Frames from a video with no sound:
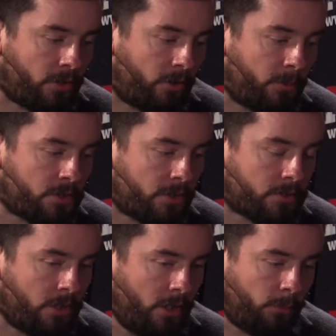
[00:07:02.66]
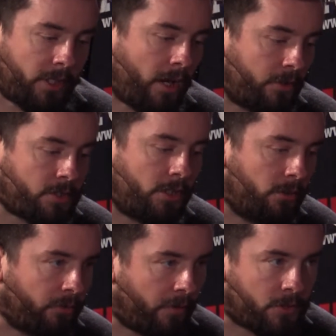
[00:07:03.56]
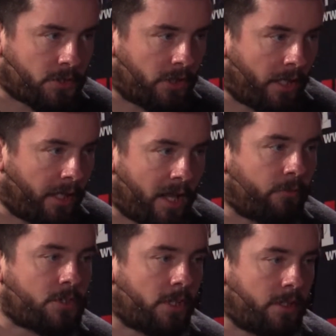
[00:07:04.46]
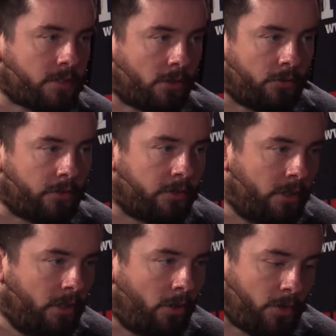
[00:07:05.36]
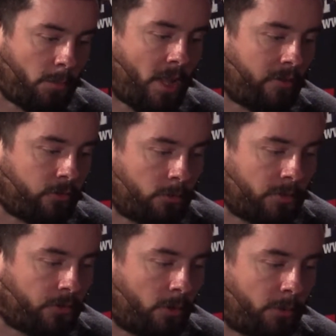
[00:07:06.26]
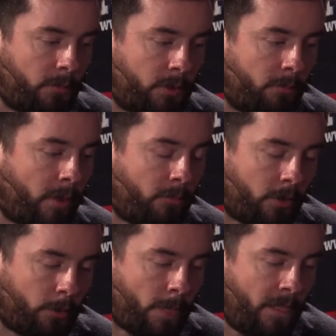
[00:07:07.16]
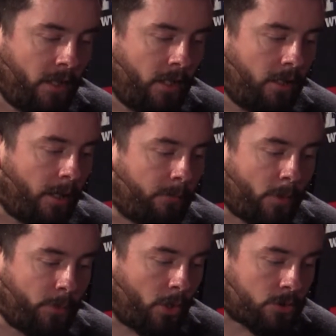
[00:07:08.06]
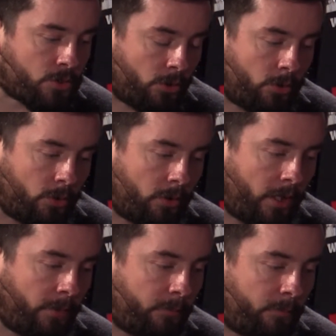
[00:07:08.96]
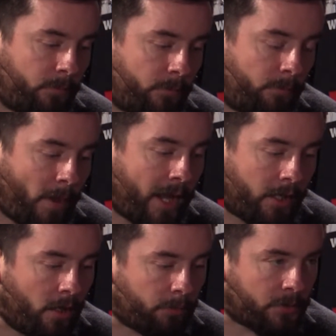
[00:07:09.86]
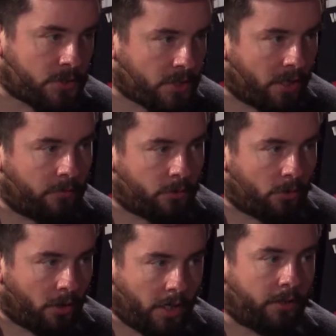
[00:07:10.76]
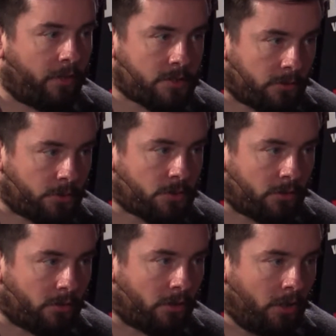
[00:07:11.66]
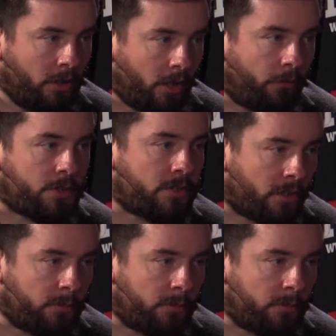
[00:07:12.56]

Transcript: your images. We guarantee you'll never see any advertising on the on the platform if you're a premium member. Um, and we also um, back up and save your high-resolution original